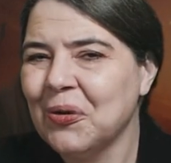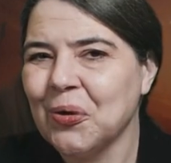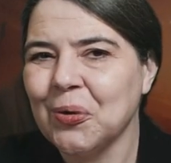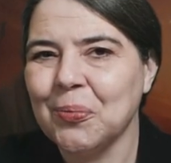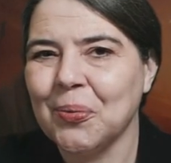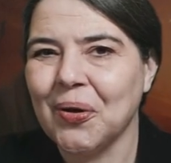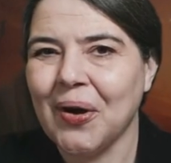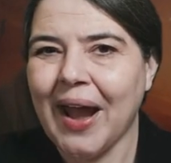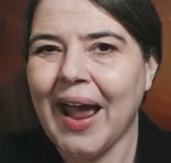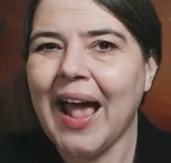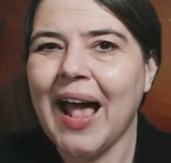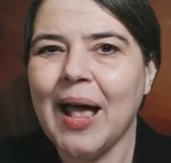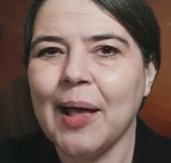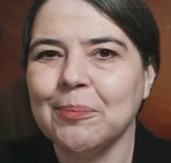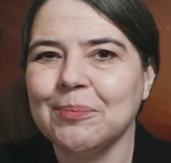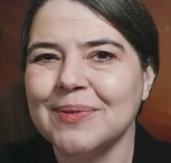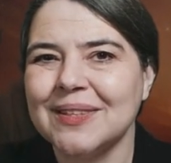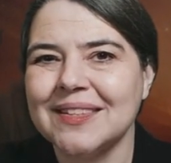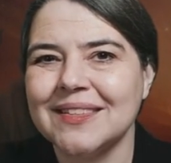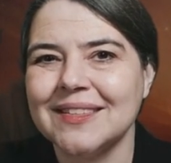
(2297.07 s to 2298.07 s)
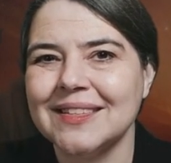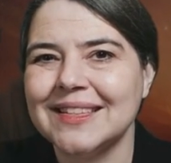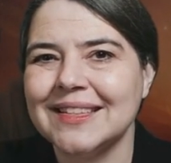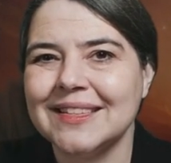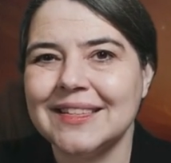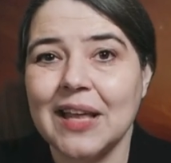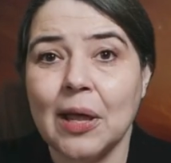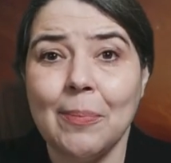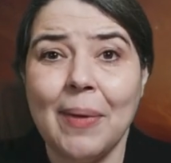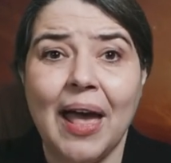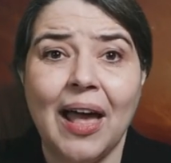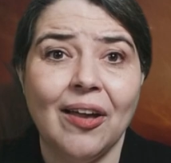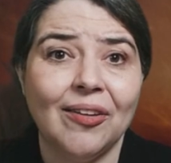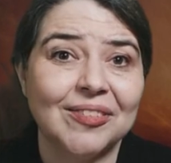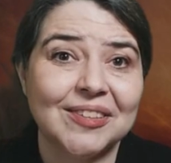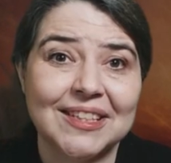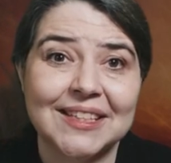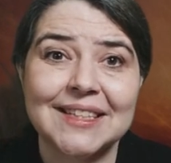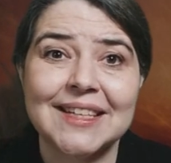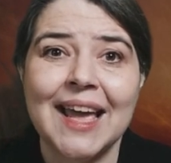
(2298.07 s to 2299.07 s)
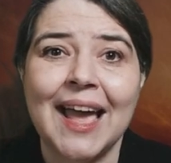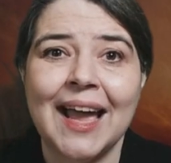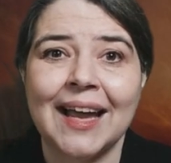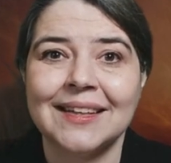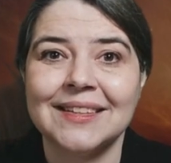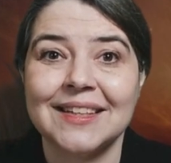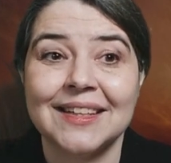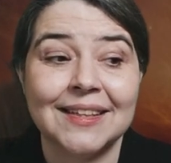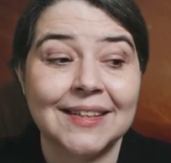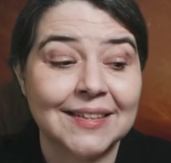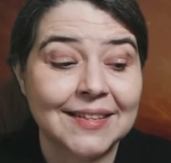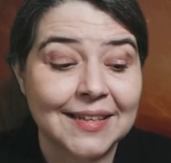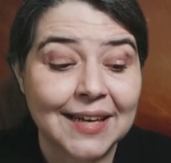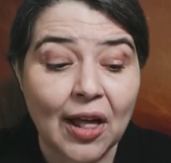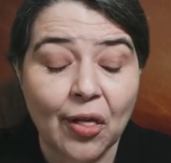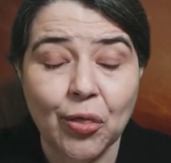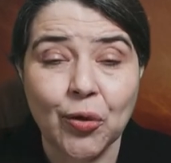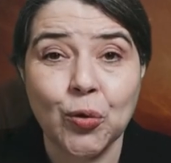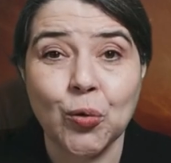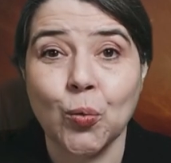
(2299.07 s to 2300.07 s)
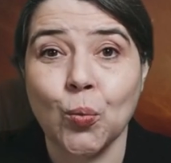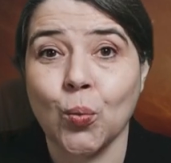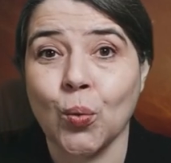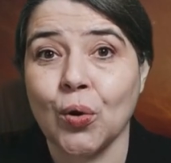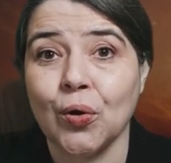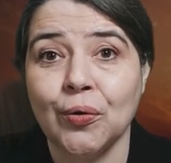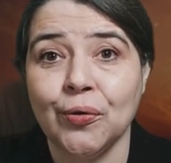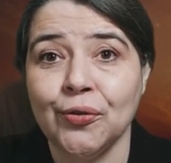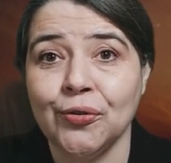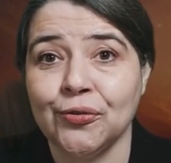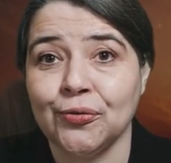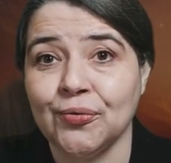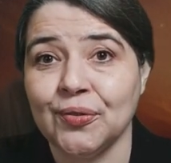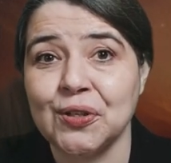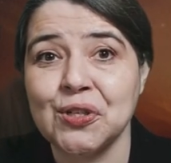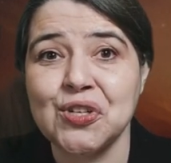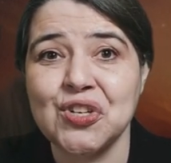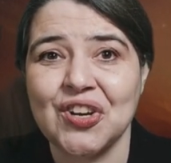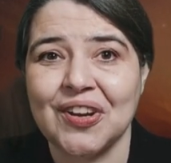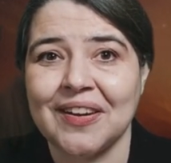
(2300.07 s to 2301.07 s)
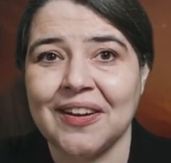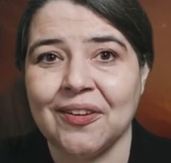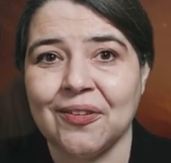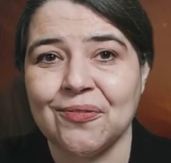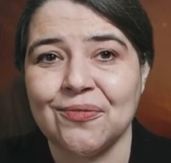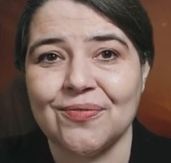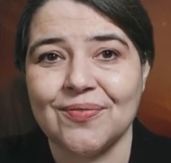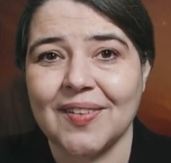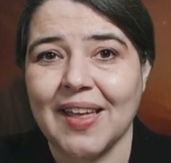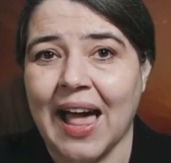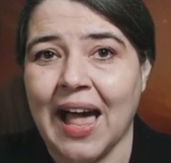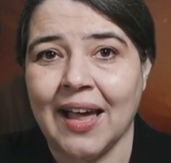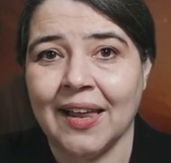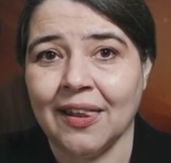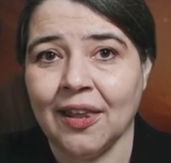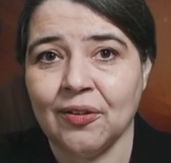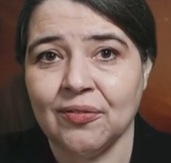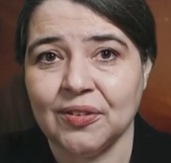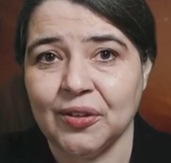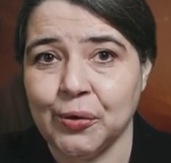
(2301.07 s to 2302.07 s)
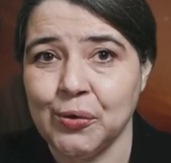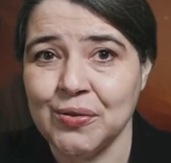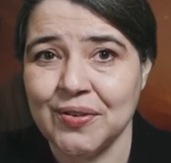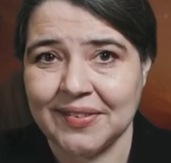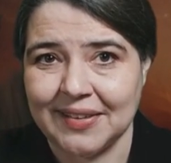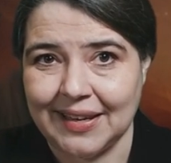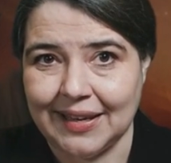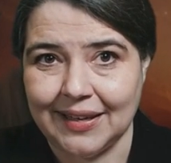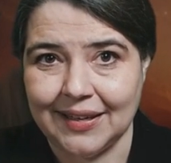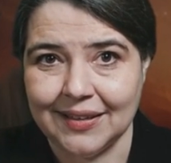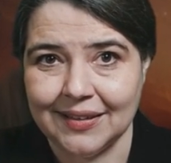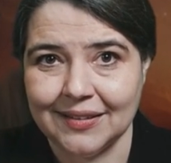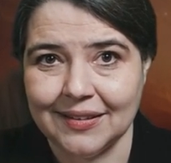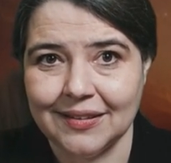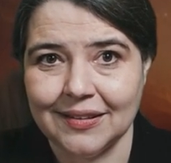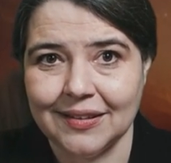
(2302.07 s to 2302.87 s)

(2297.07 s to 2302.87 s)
or perhaps somehow detect another world's version of I Love Lucy.